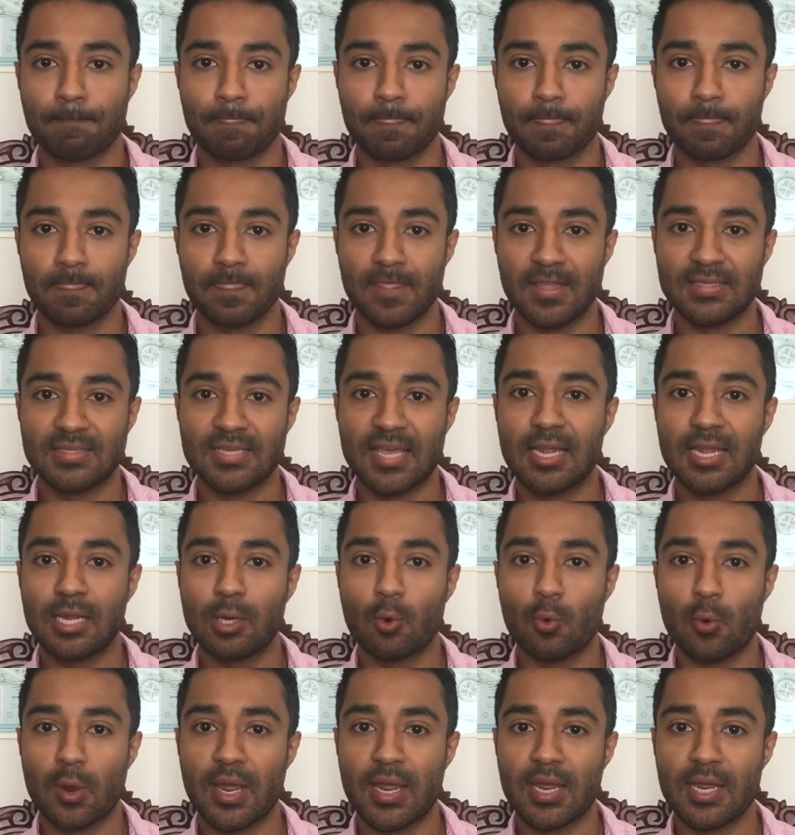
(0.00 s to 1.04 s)
they take
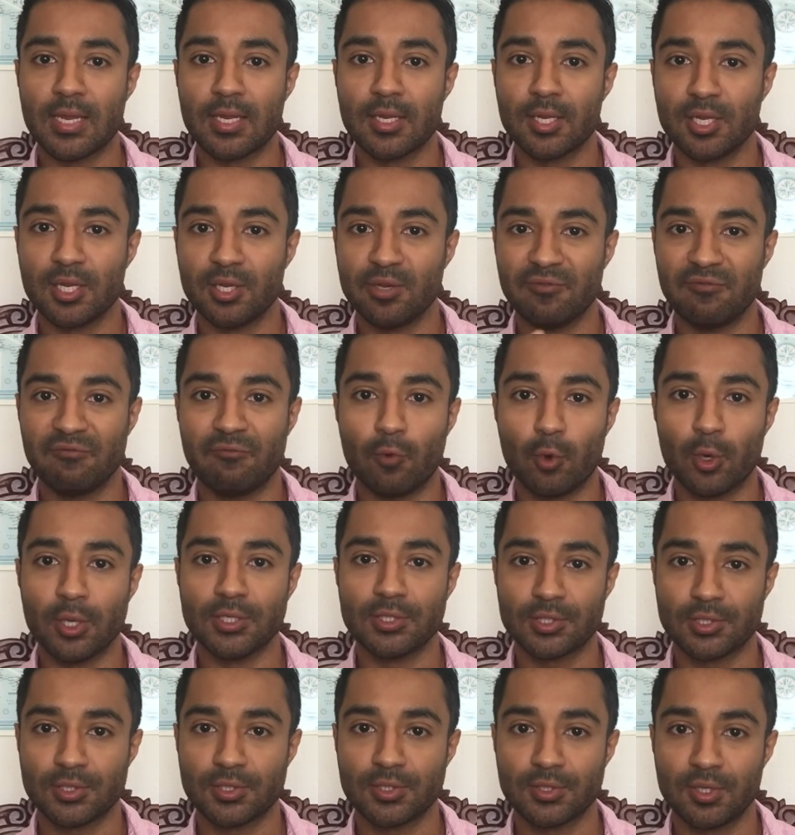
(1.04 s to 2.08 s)
away your
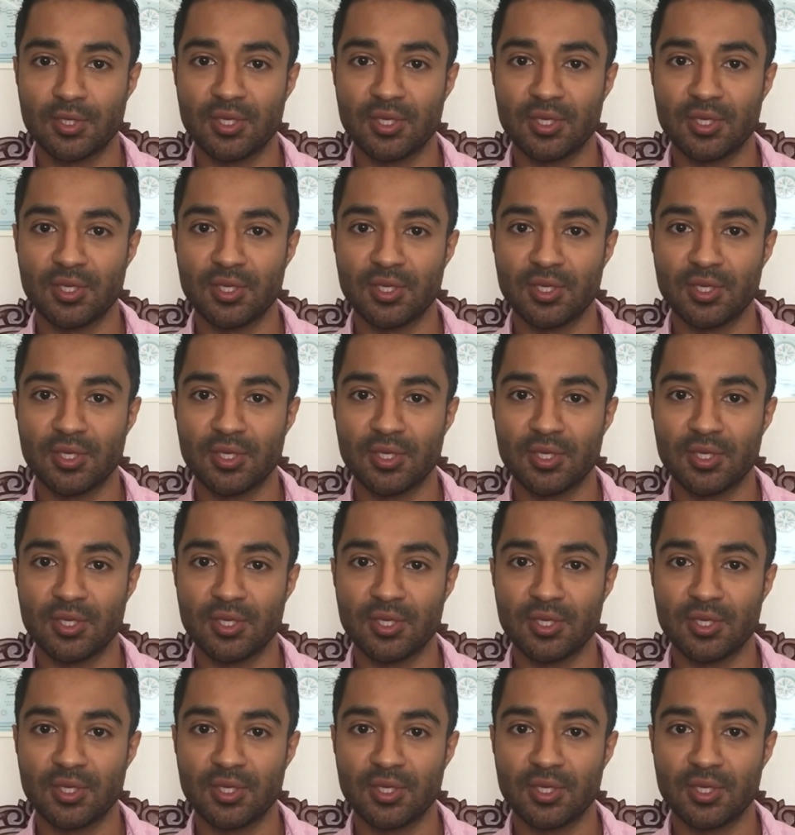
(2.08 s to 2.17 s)
voice,